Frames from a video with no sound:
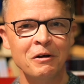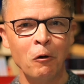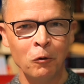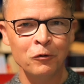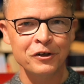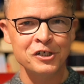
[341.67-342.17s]

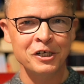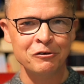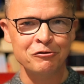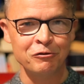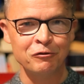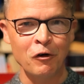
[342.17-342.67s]
All the
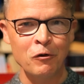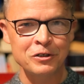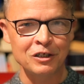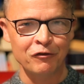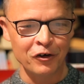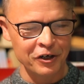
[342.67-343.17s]
children
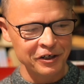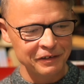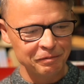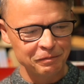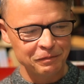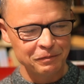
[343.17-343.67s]
voted for her.
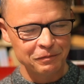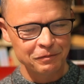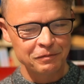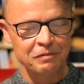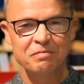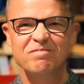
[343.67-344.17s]

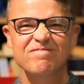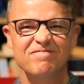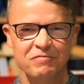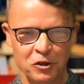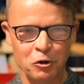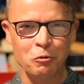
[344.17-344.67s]

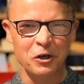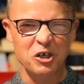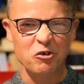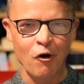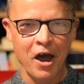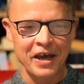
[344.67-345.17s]
You were
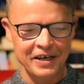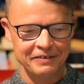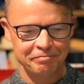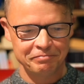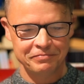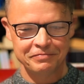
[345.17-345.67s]
great,
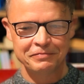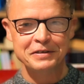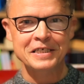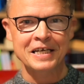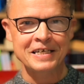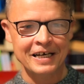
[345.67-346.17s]

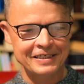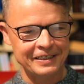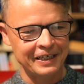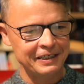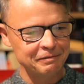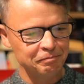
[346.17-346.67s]
said Natalie.